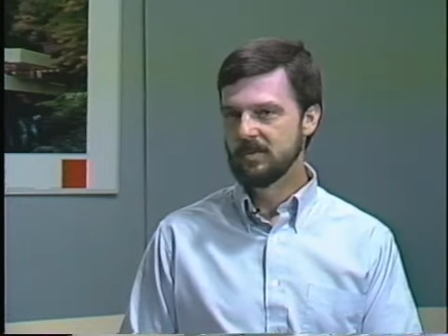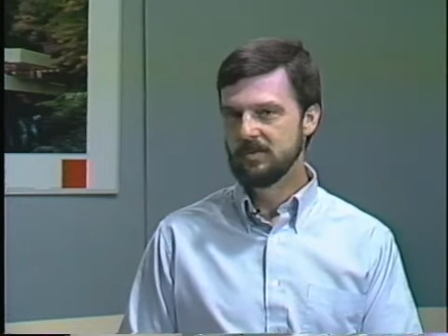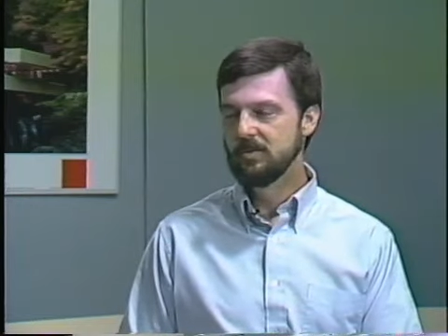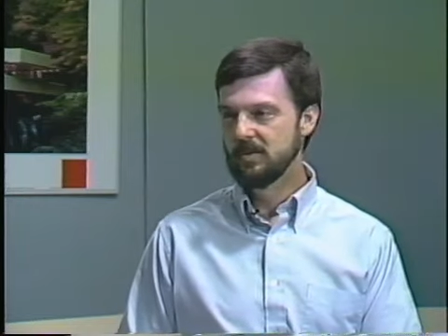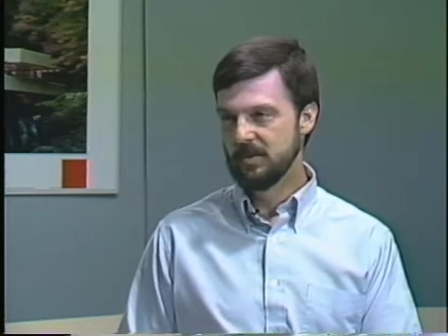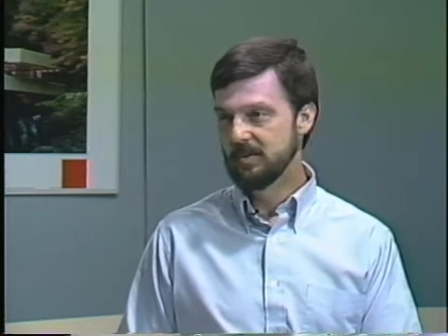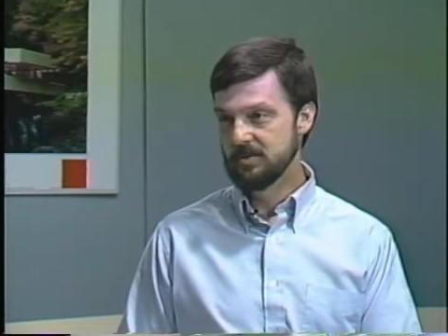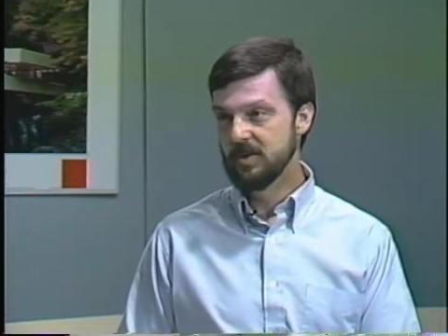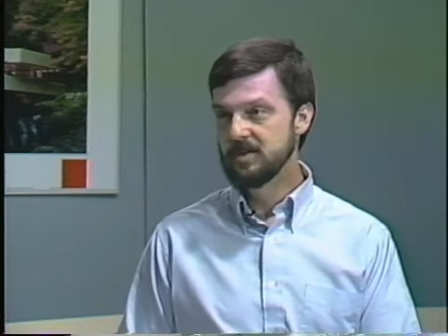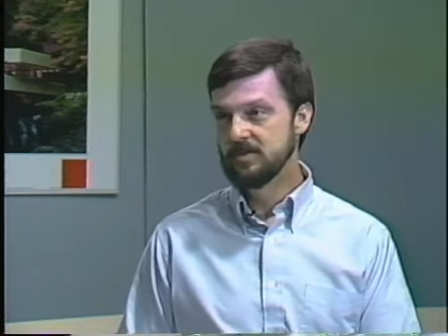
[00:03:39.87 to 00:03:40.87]
doing
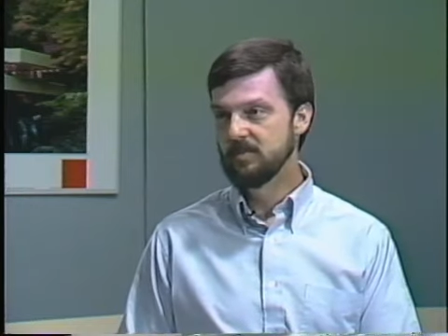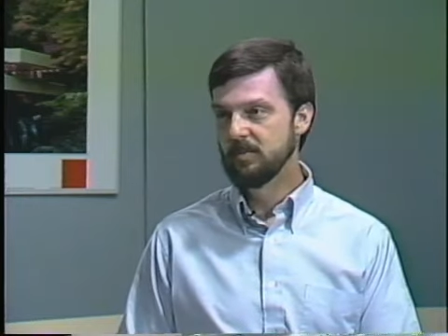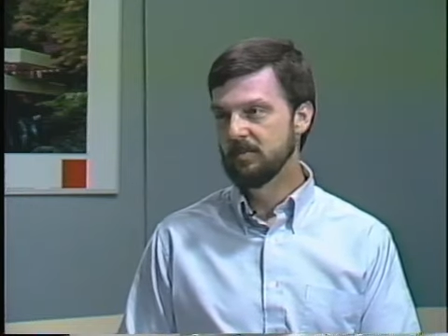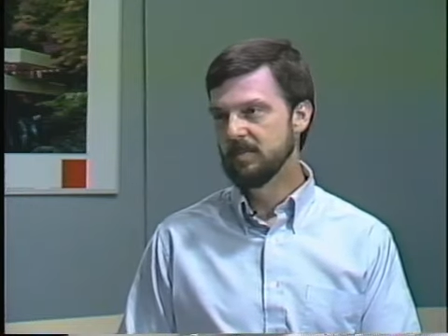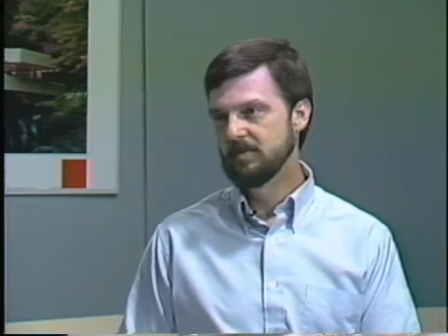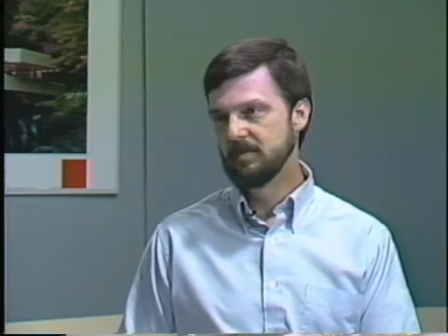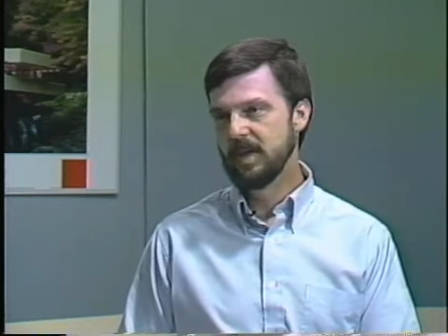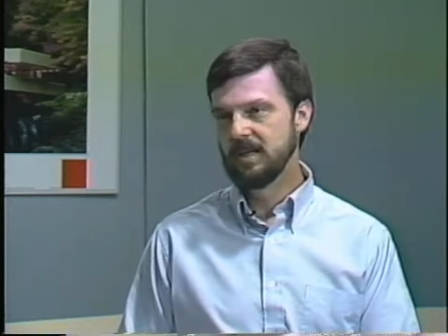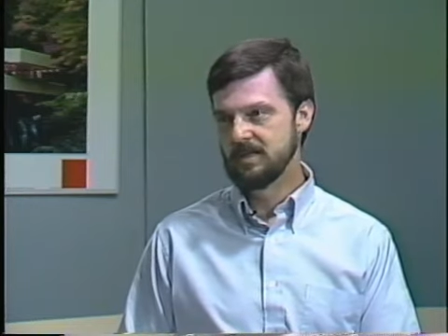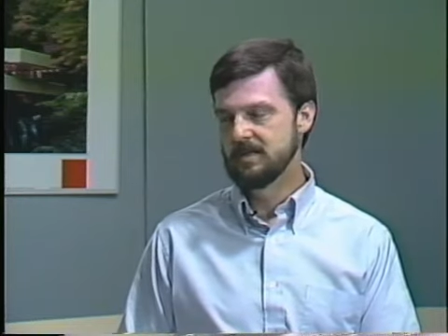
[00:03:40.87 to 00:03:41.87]
illustrations for
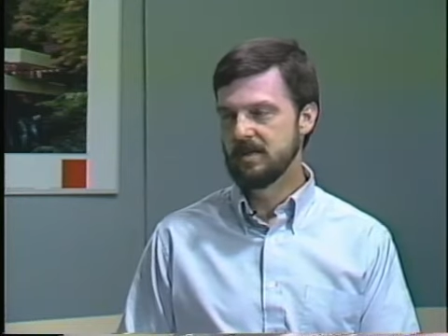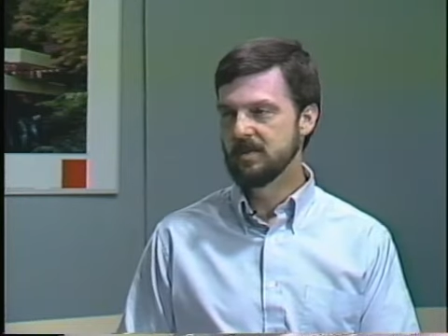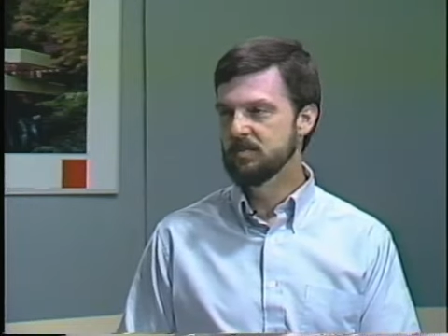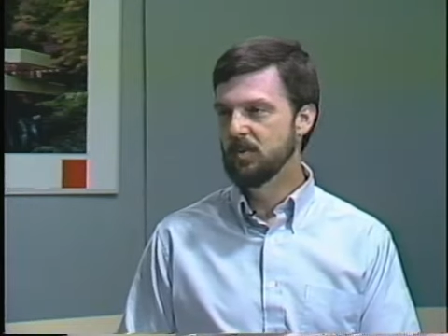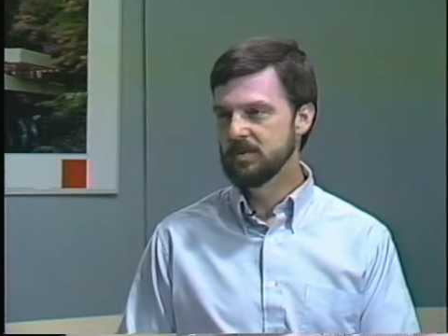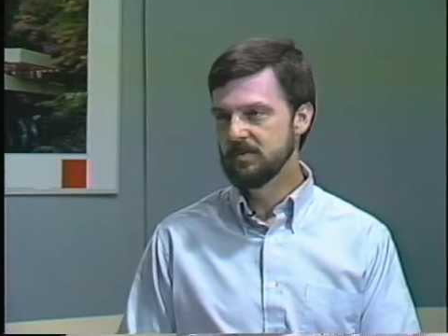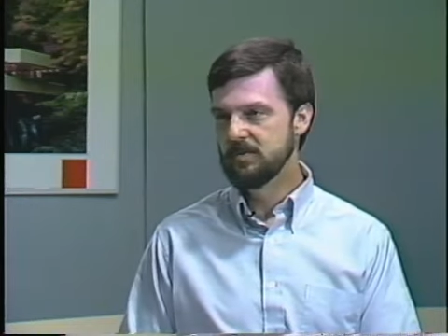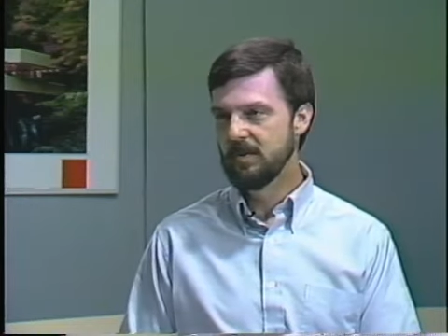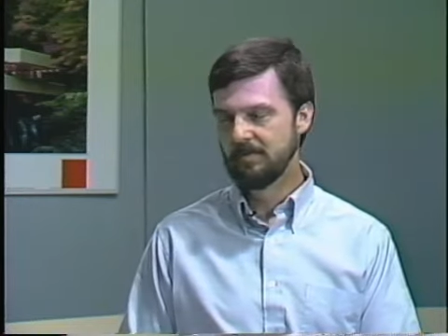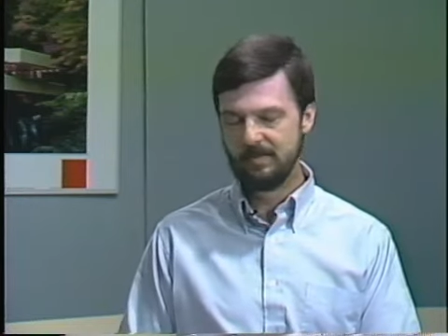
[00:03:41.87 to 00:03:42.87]
magazines like Sports
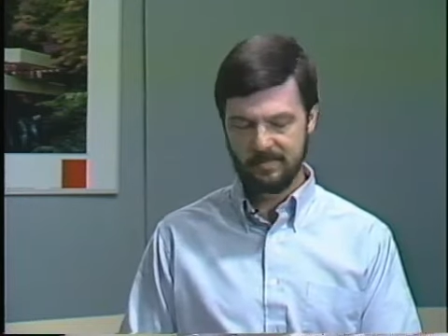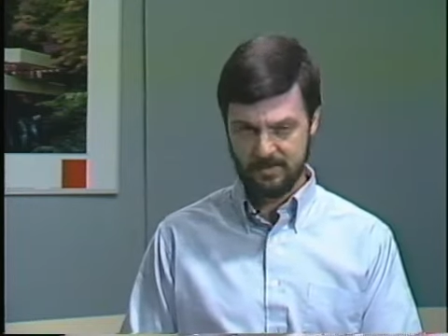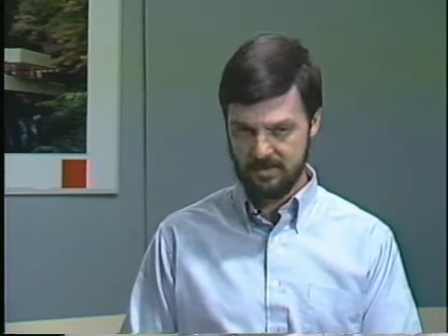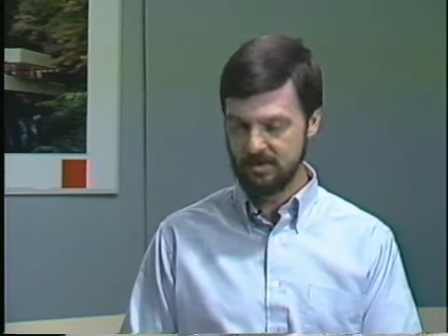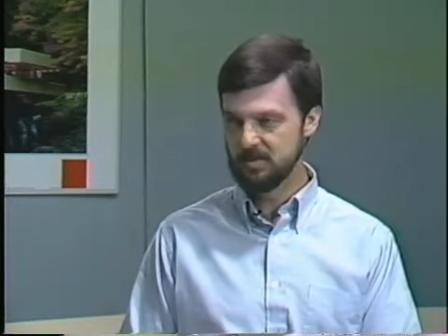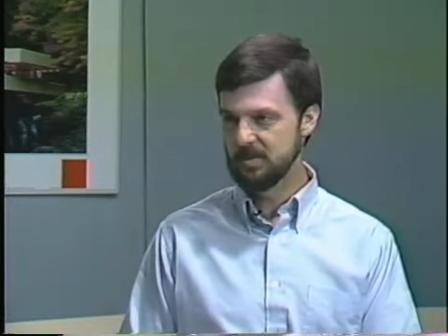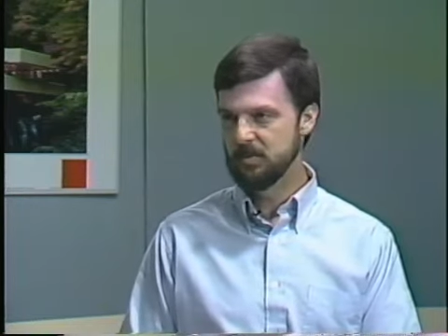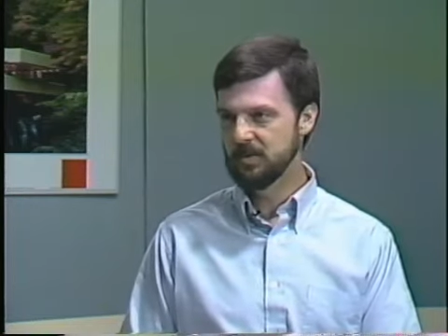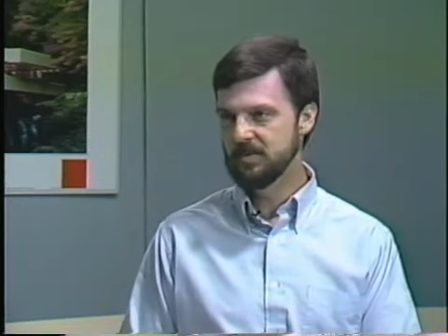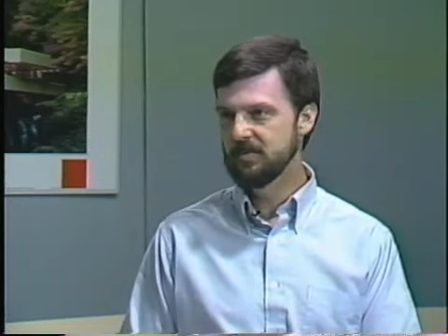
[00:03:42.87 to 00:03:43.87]

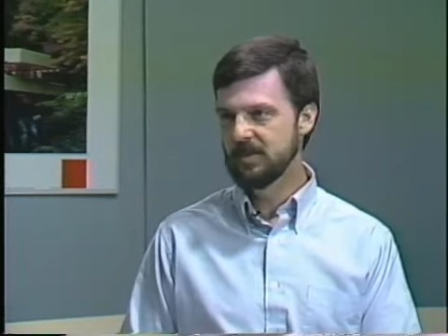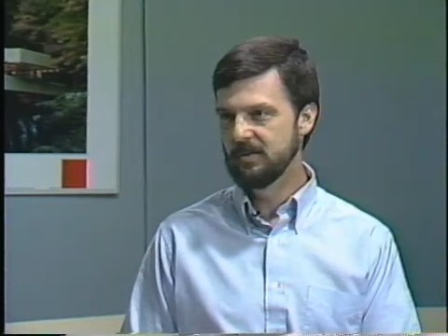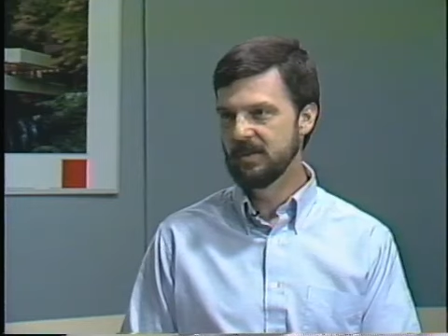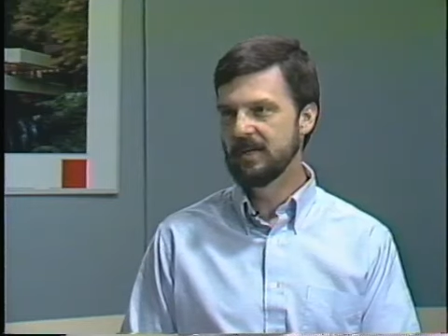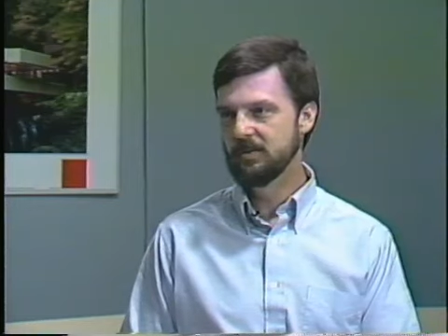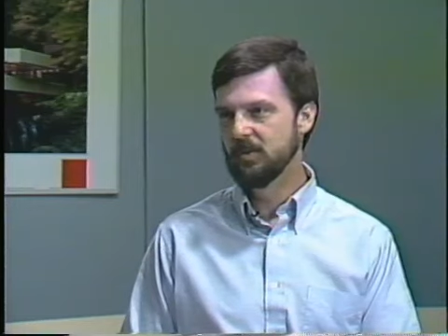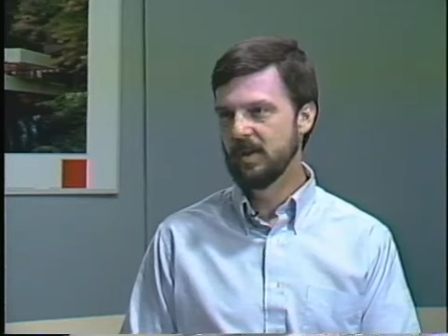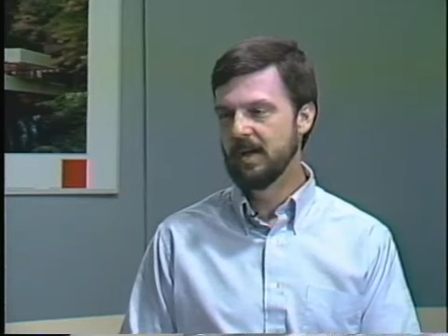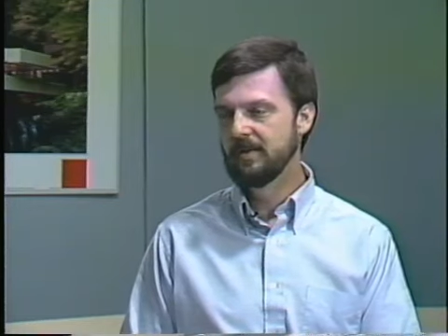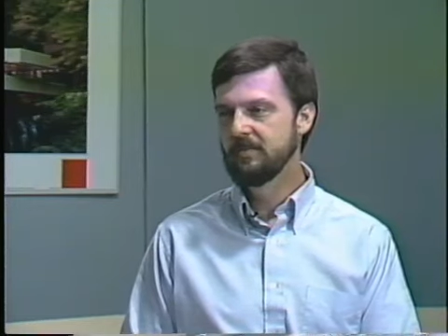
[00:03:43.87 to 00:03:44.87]
Afield, Outdoor
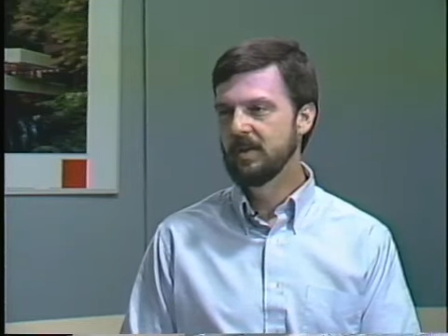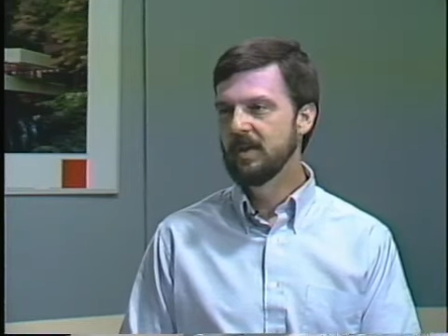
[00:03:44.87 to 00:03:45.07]
Life,